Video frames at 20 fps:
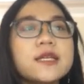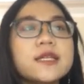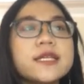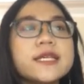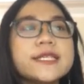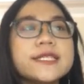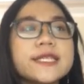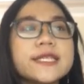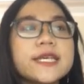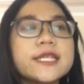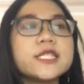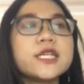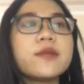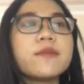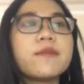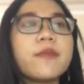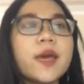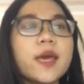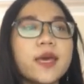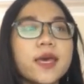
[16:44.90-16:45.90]
decision
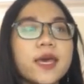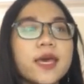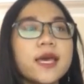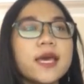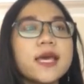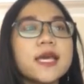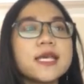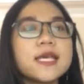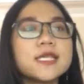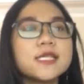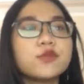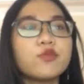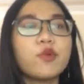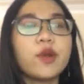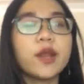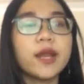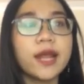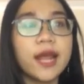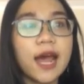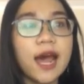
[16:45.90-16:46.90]
making is
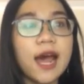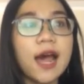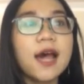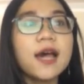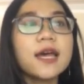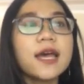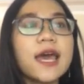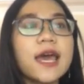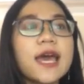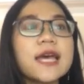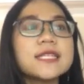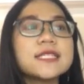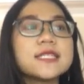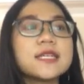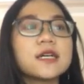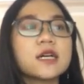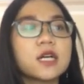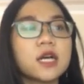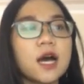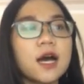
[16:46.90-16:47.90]
regarded as the
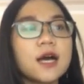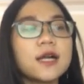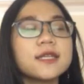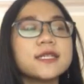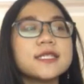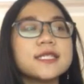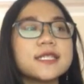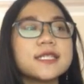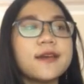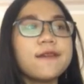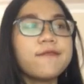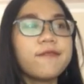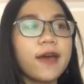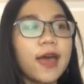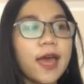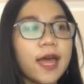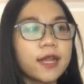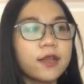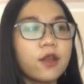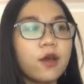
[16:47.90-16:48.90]
cognitive
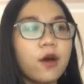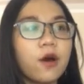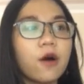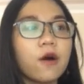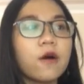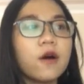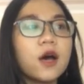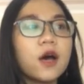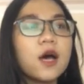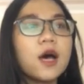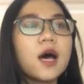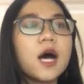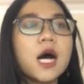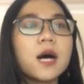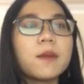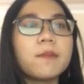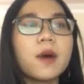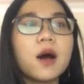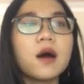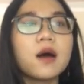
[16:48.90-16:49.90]
handle
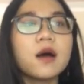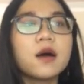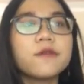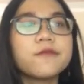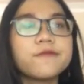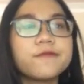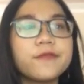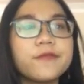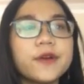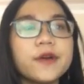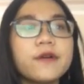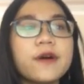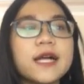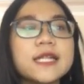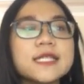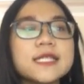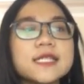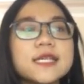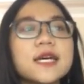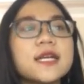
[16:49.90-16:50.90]
among a few
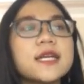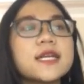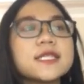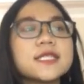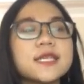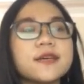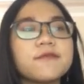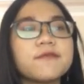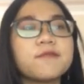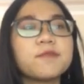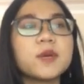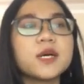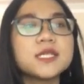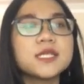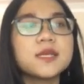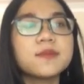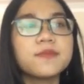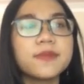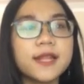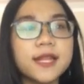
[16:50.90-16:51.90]
alternative
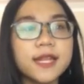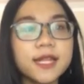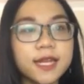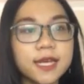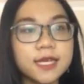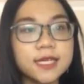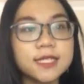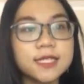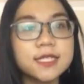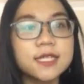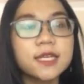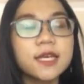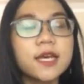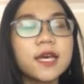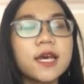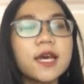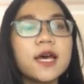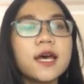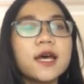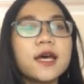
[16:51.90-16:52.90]
possibilities.
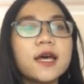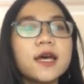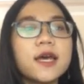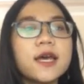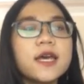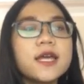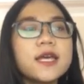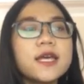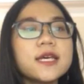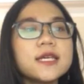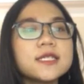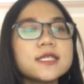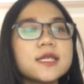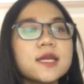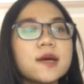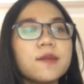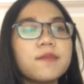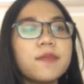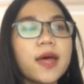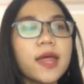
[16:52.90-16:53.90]
It is
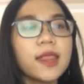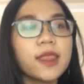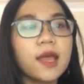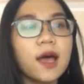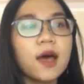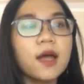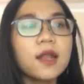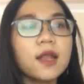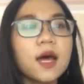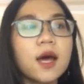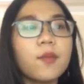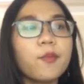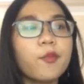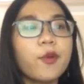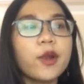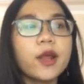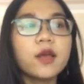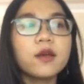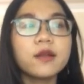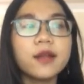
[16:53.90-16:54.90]
the method of
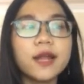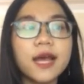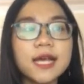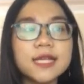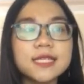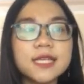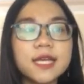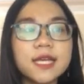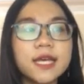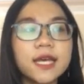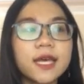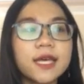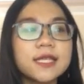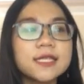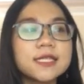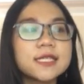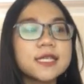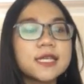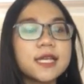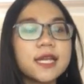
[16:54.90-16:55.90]
recognizing and
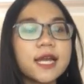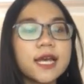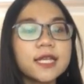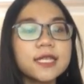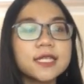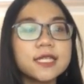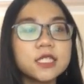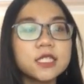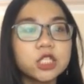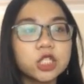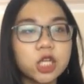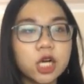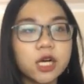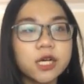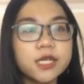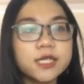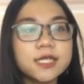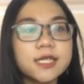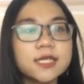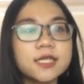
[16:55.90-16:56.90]
selecting
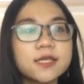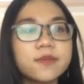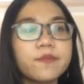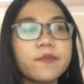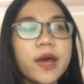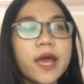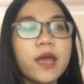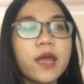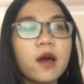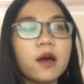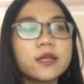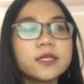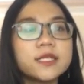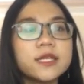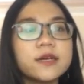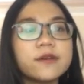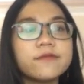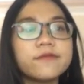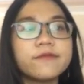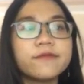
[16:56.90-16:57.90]
choices based on
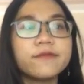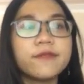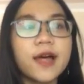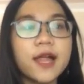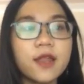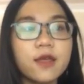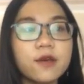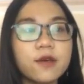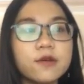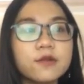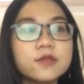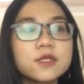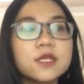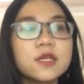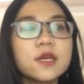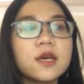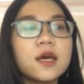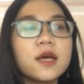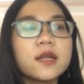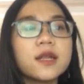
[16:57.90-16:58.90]
the values,
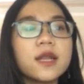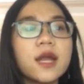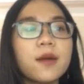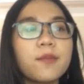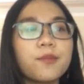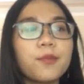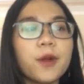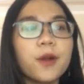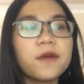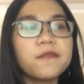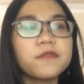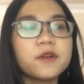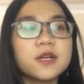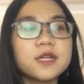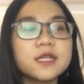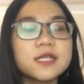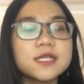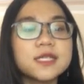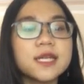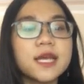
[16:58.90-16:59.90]
the
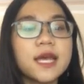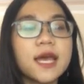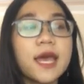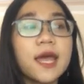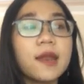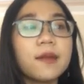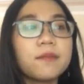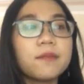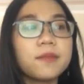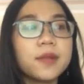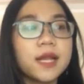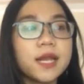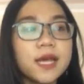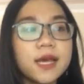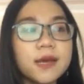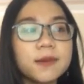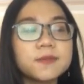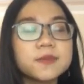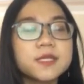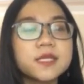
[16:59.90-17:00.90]
preference, and
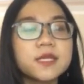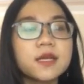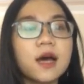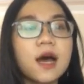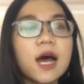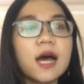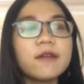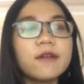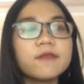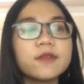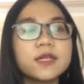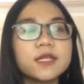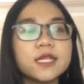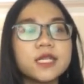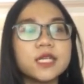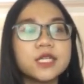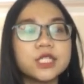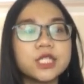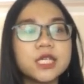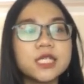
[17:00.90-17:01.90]
beliefs of the
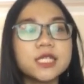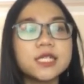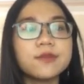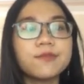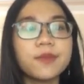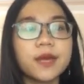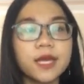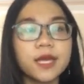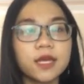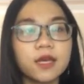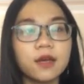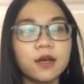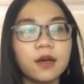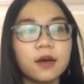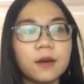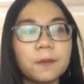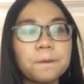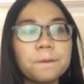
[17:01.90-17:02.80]
decision maker.